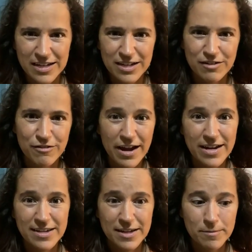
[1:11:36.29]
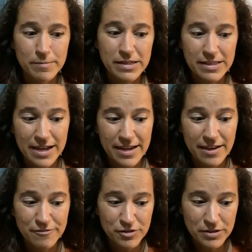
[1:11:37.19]
I need Reiki, but
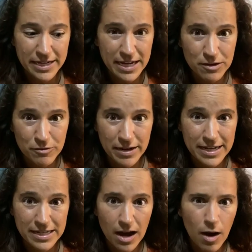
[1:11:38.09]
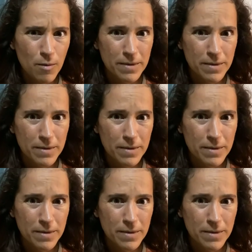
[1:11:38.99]
like if you get Reiki,